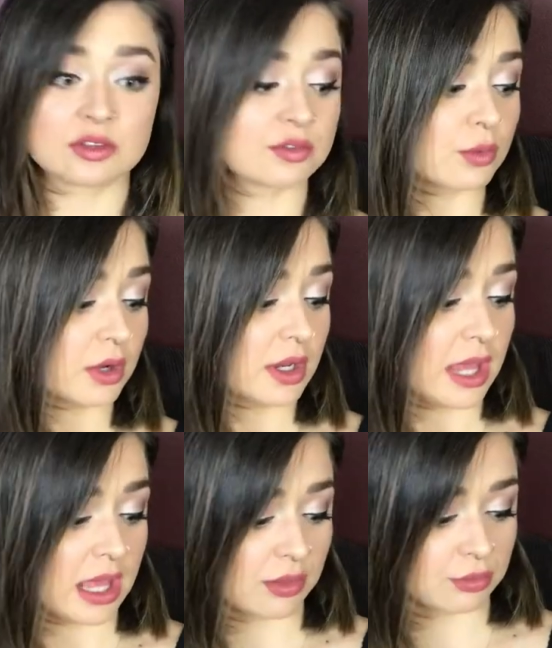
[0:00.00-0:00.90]
for it
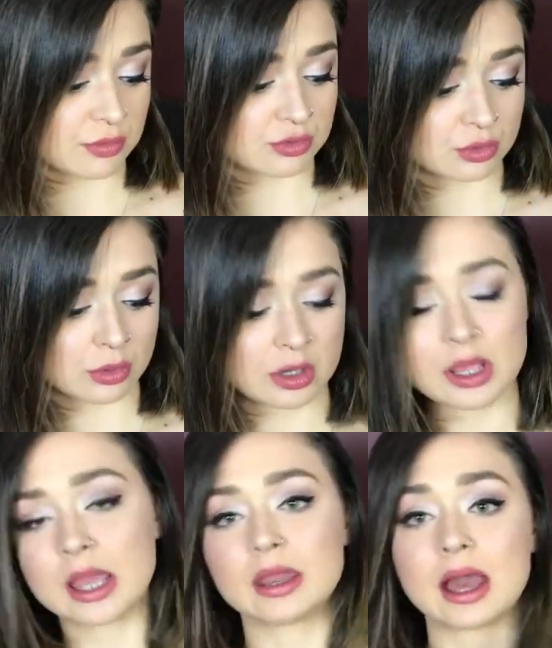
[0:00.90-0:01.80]
at a thrift store,
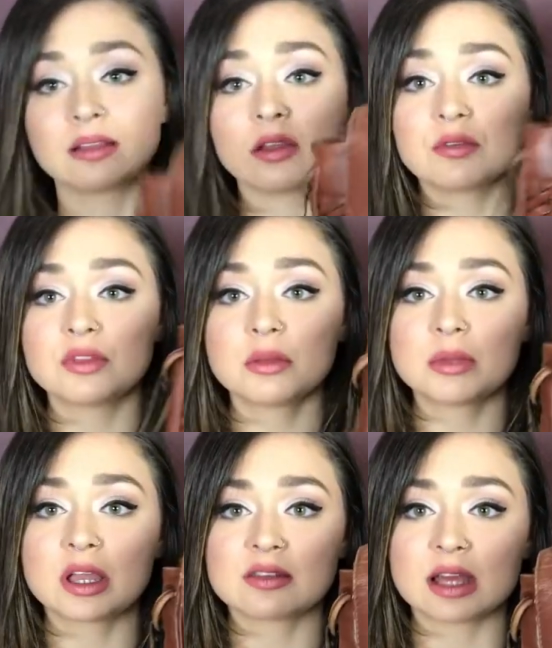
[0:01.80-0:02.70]
and I loved it
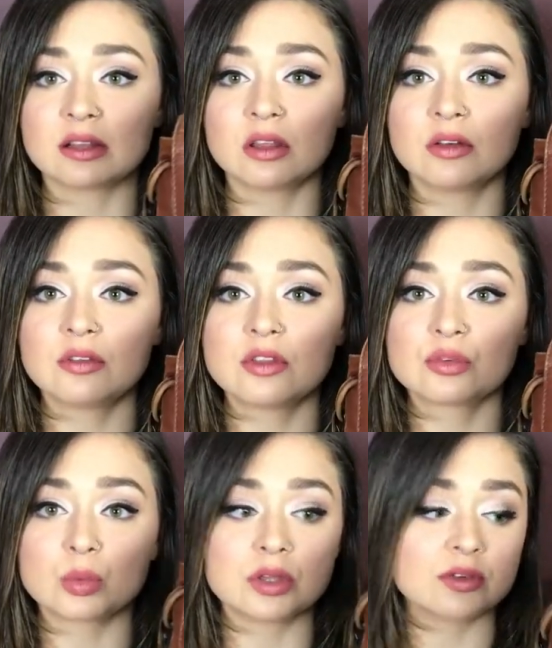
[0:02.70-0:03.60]
because I love
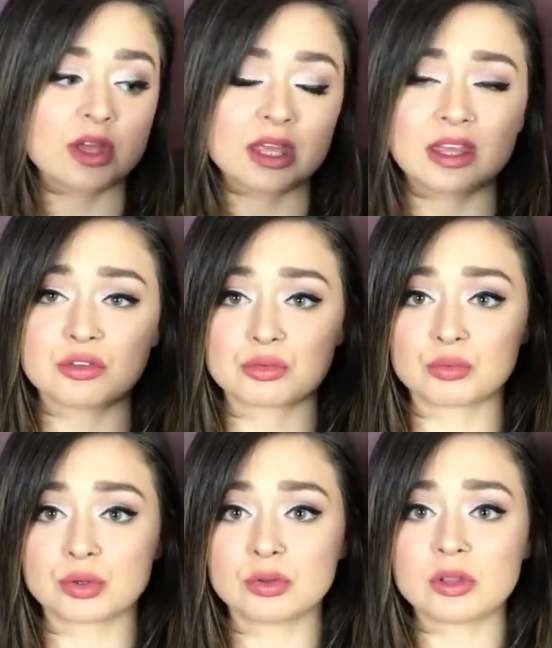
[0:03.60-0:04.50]
this weaving. It's
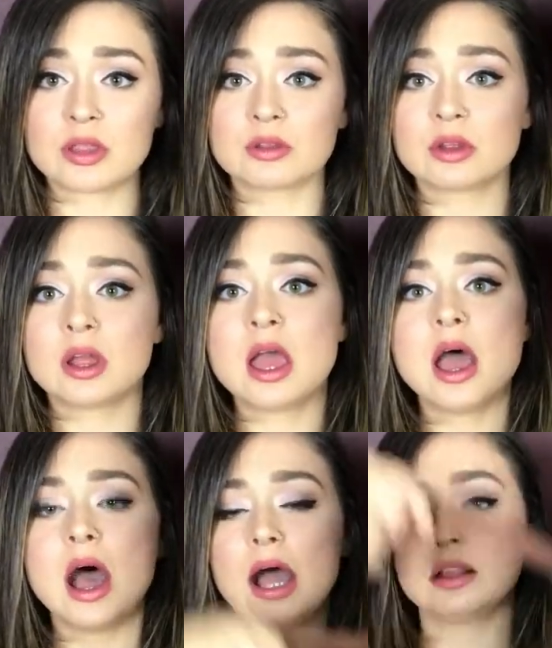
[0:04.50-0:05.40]
real leather.
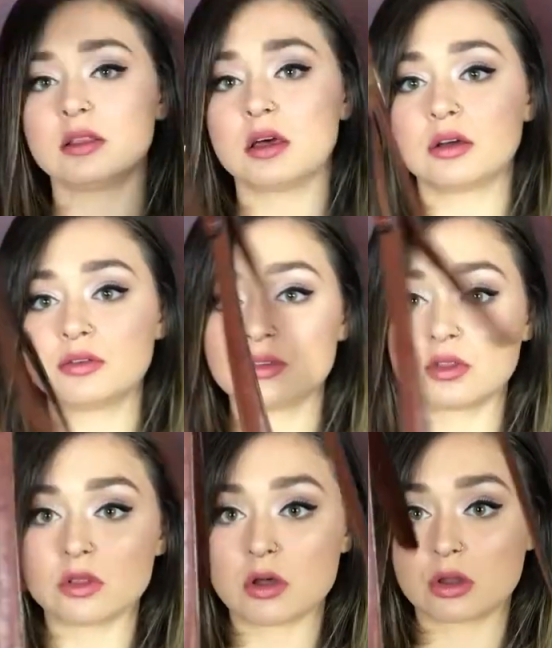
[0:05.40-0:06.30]
I love
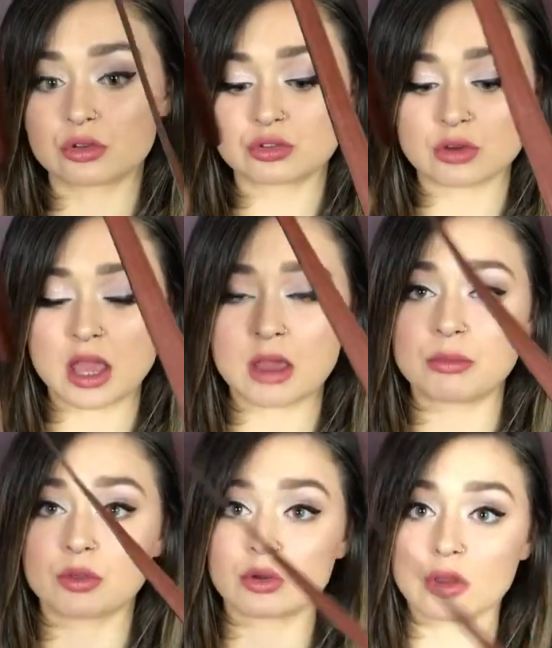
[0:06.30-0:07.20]
the long
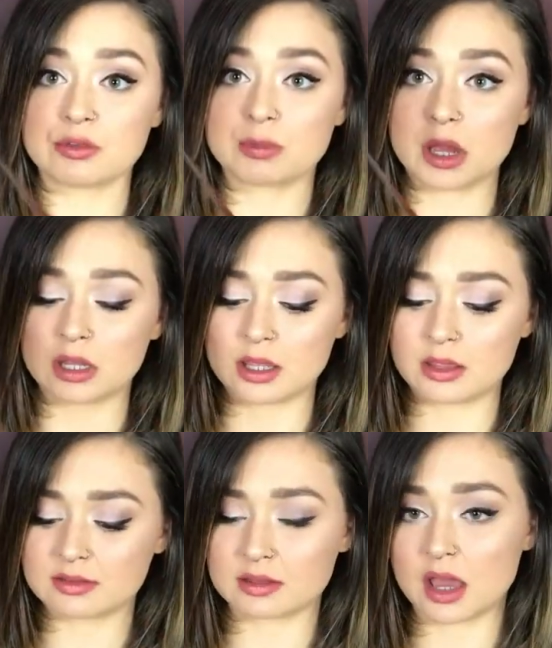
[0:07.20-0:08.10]
strap, the
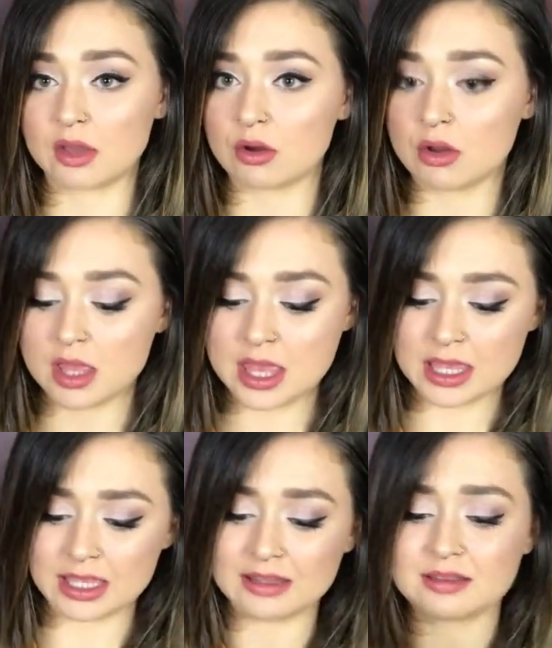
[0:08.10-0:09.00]
crossbody style.
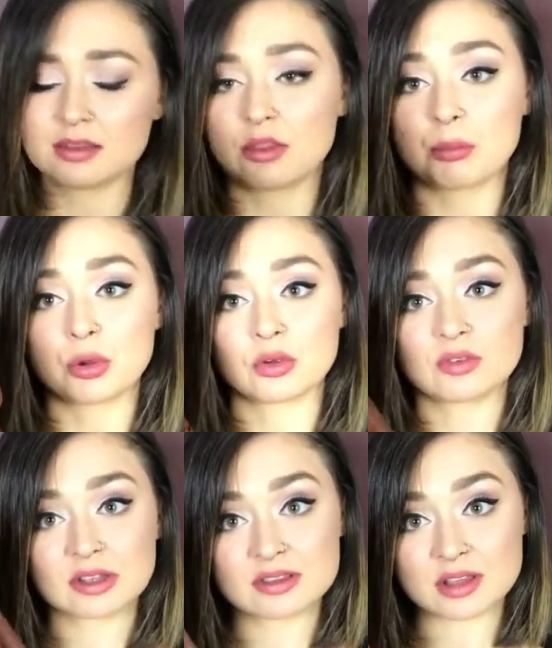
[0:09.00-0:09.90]
It's the
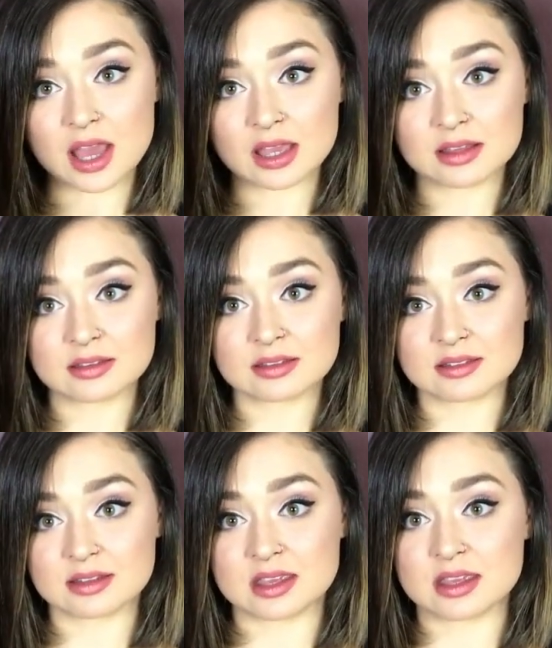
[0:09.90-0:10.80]
perfect size
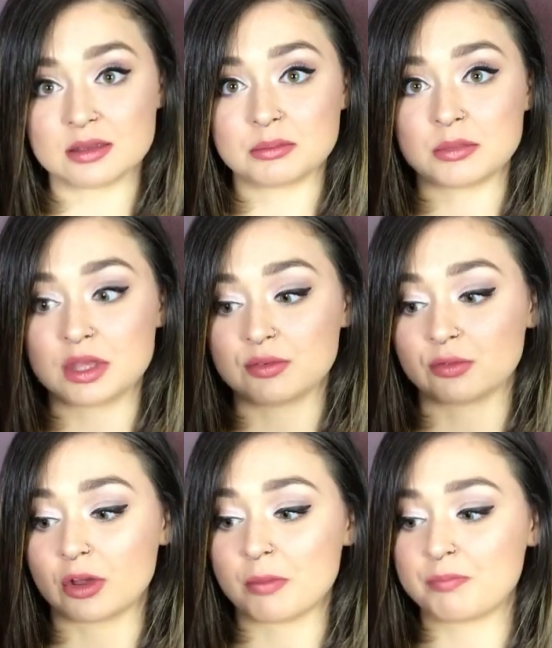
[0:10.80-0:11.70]
to keep me
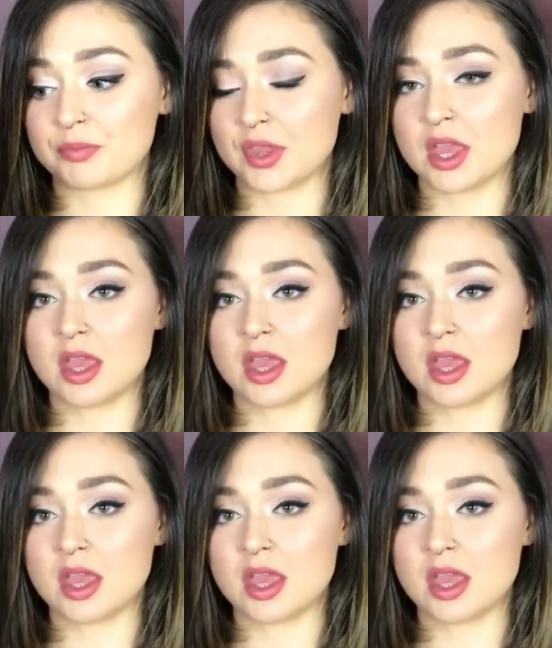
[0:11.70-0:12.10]
from